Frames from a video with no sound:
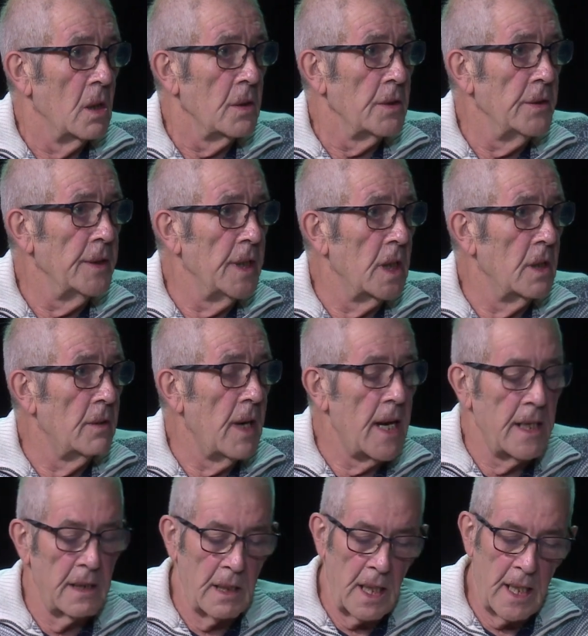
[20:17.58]
You know,
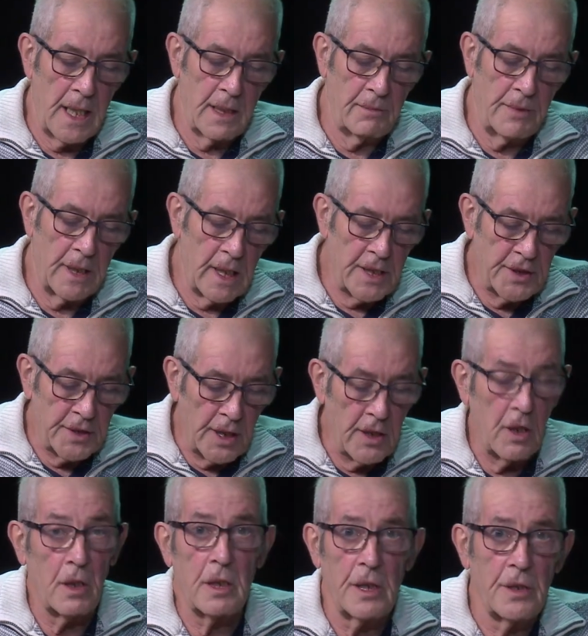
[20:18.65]
and, and when I say
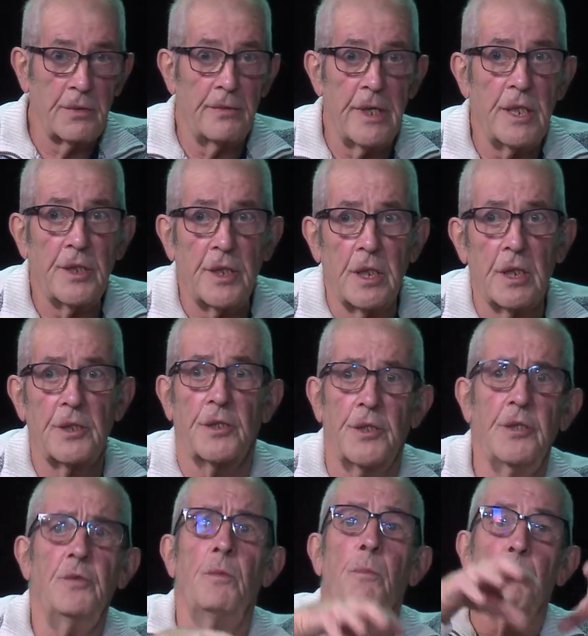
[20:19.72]
honest research,
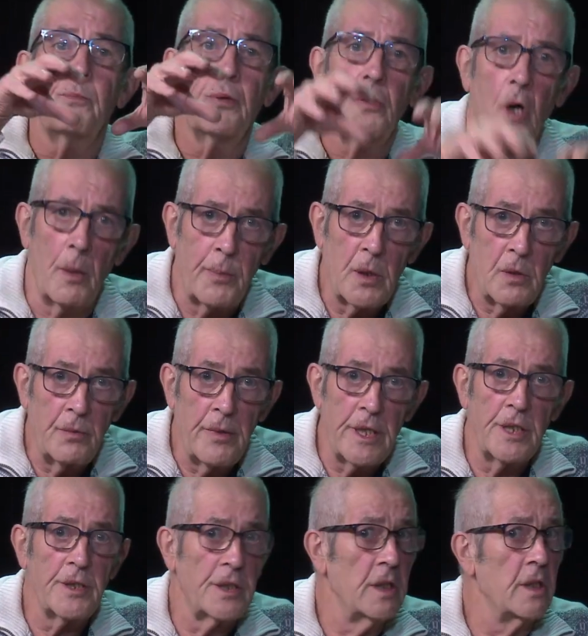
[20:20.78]
do proper
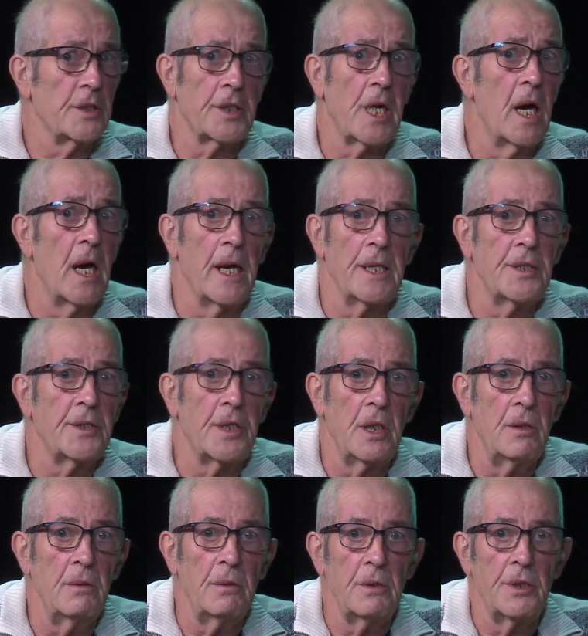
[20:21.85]
research, guys.
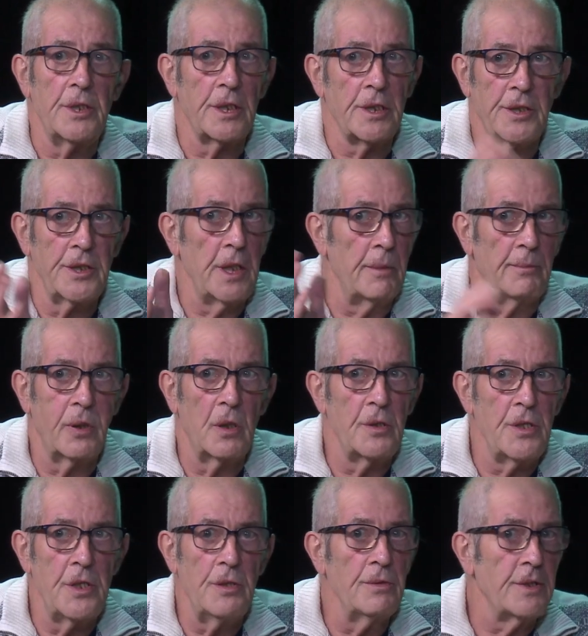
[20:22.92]
Don't just jump
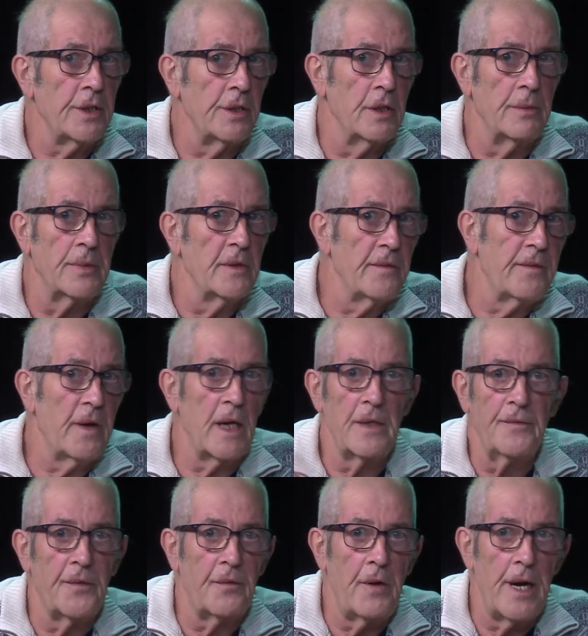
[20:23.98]
on YouTube and
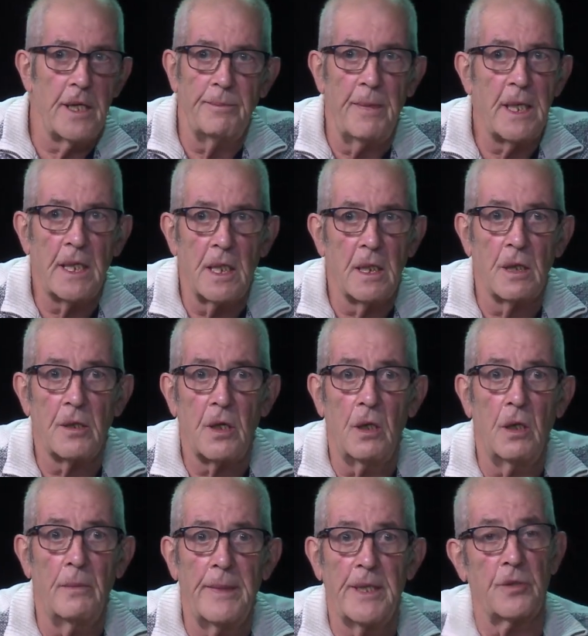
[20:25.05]
find Fred making a
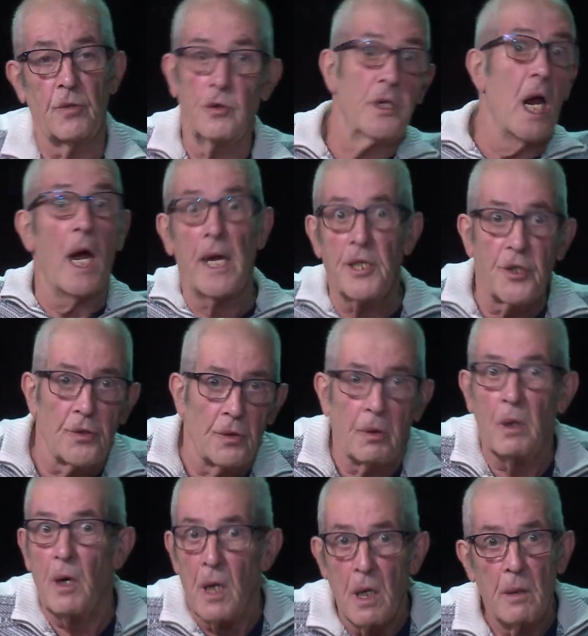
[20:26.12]
comment or Nigel
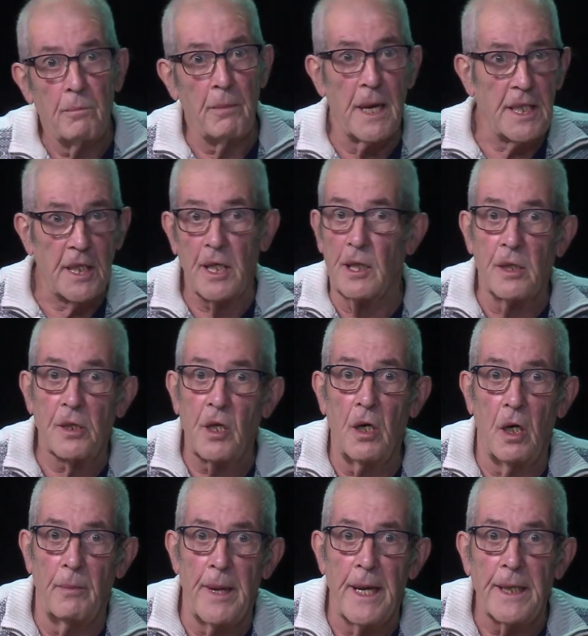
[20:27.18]
making a
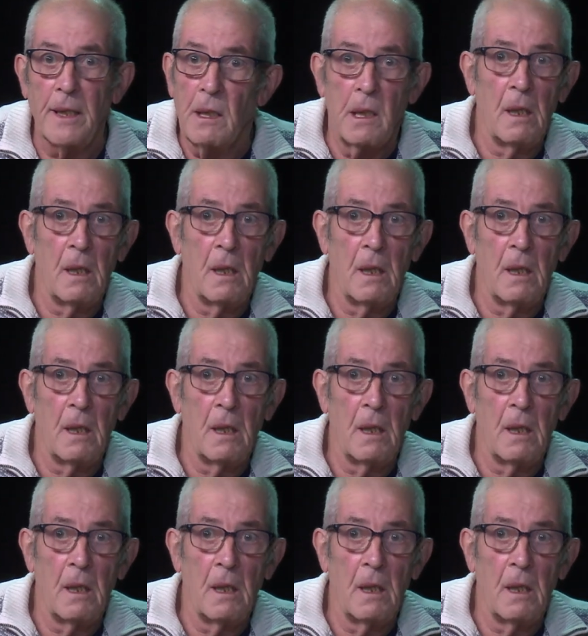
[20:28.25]
comment.